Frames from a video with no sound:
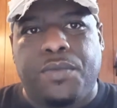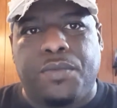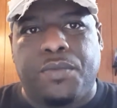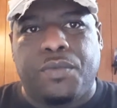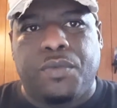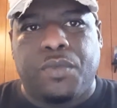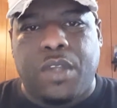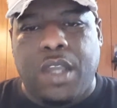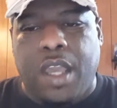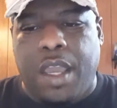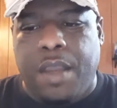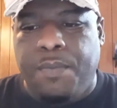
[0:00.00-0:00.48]

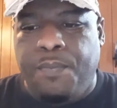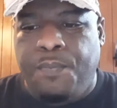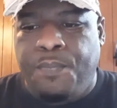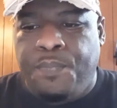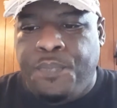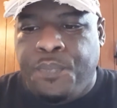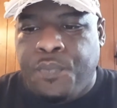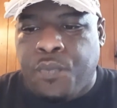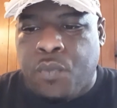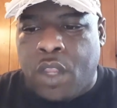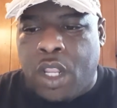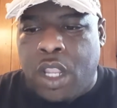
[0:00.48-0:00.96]
Okay.
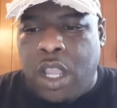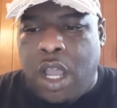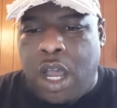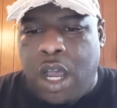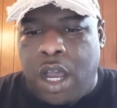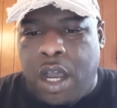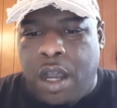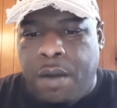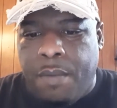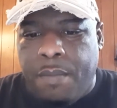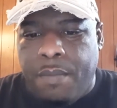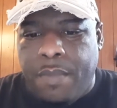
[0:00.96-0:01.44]

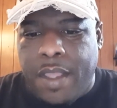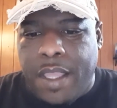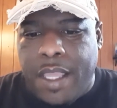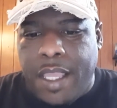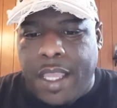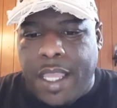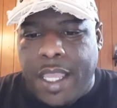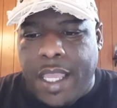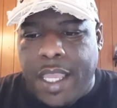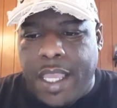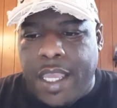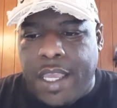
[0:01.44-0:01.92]

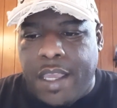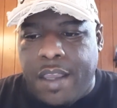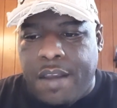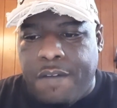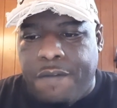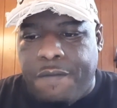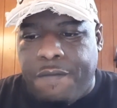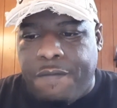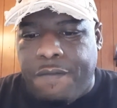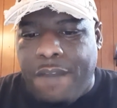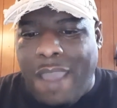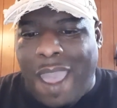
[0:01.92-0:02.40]

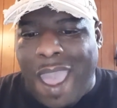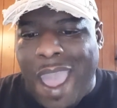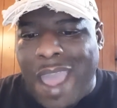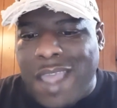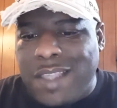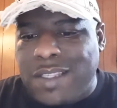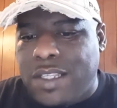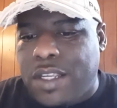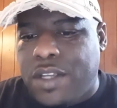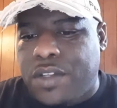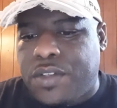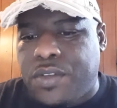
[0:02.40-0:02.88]
If
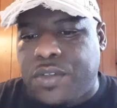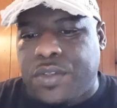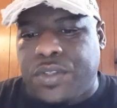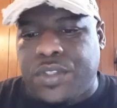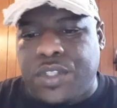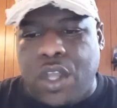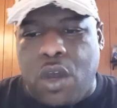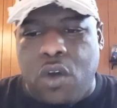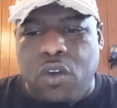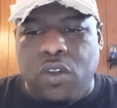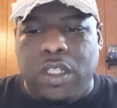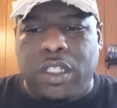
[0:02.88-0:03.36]
assets are
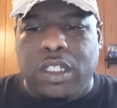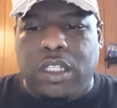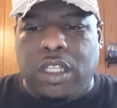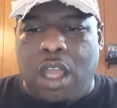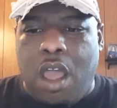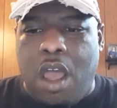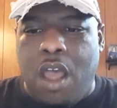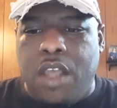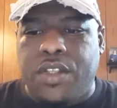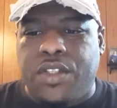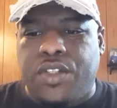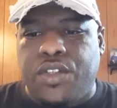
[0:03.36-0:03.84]
stolen,
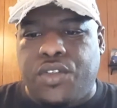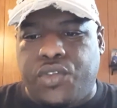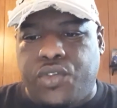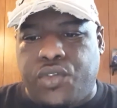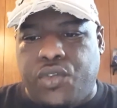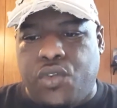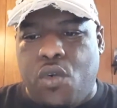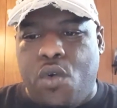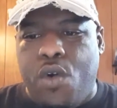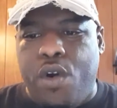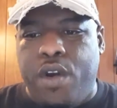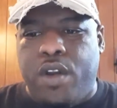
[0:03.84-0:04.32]
lost,
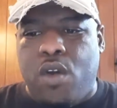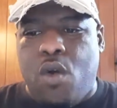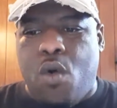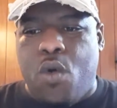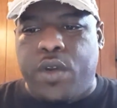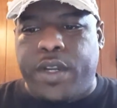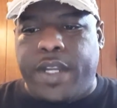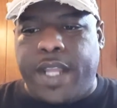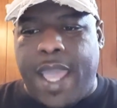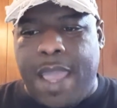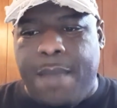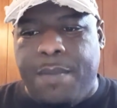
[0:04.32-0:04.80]
destroyed, or
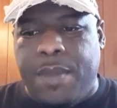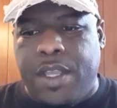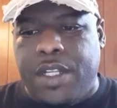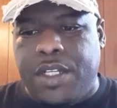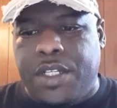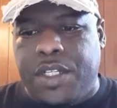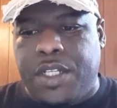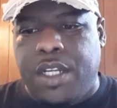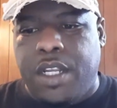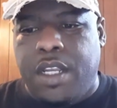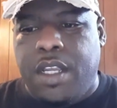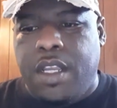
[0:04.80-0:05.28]

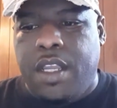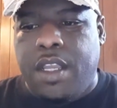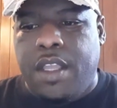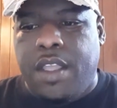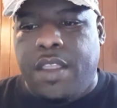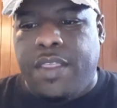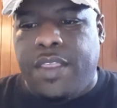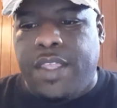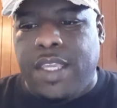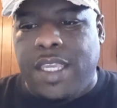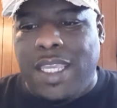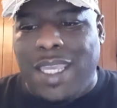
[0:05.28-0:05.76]
damaged,
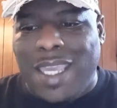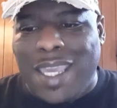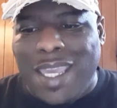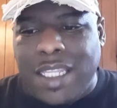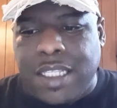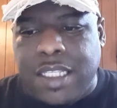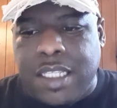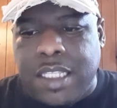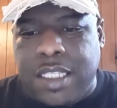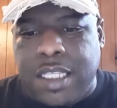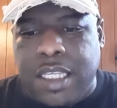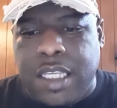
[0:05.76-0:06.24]
the
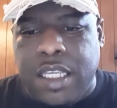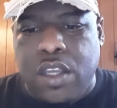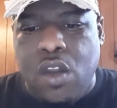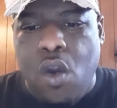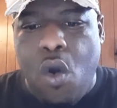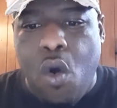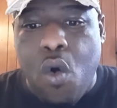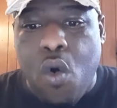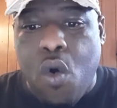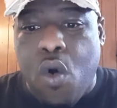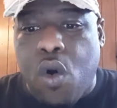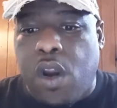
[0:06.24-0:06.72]
entity
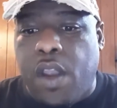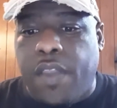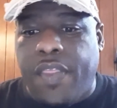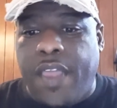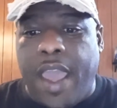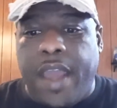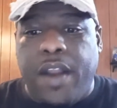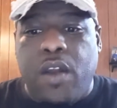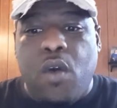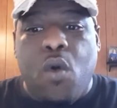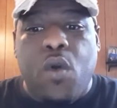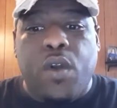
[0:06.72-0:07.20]
or
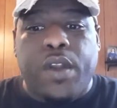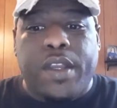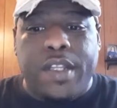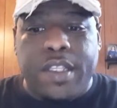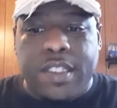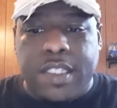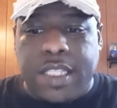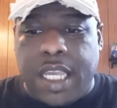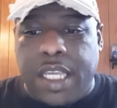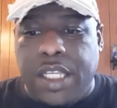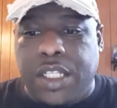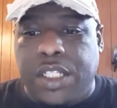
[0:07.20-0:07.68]
that
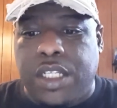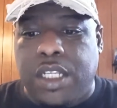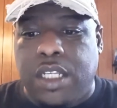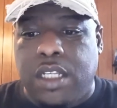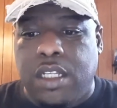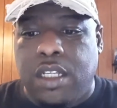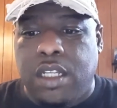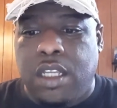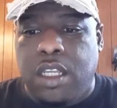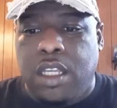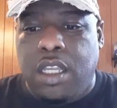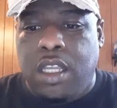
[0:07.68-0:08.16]

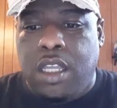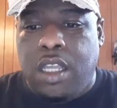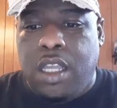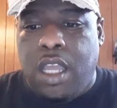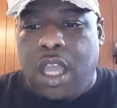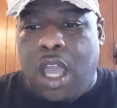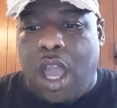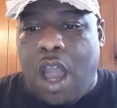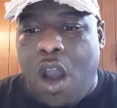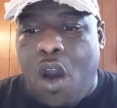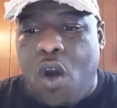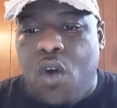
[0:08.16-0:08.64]
organization
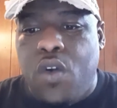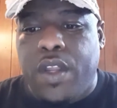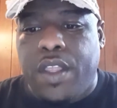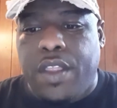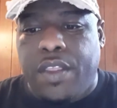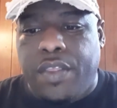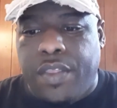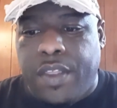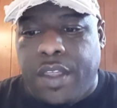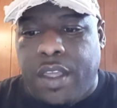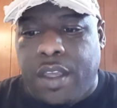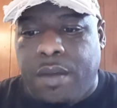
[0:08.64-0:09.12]

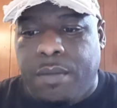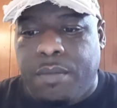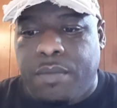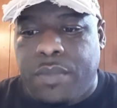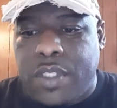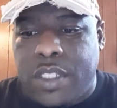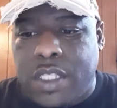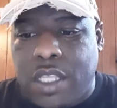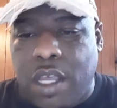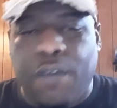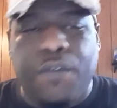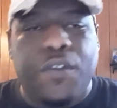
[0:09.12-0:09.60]
owning them
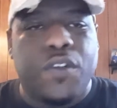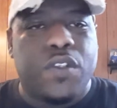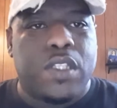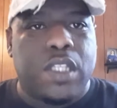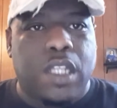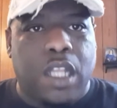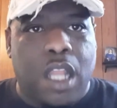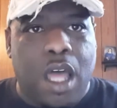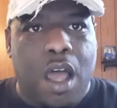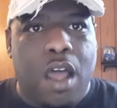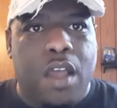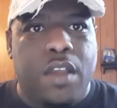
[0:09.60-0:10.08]
suffers a
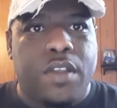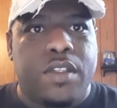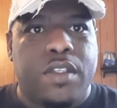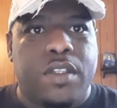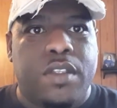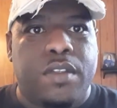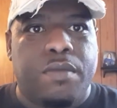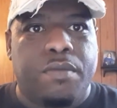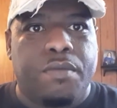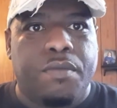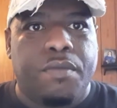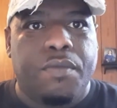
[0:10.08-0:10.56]

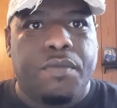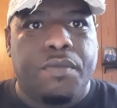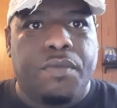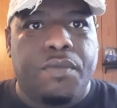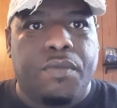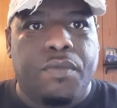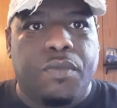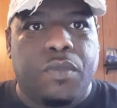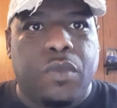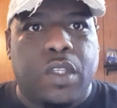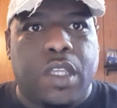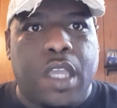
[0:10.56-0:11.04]
loss.
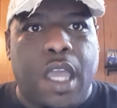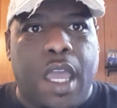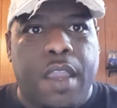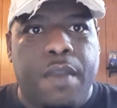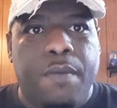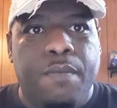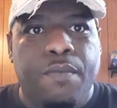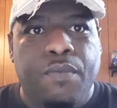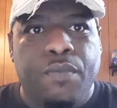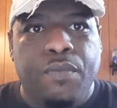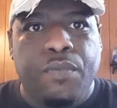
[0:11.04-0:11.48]
Okay.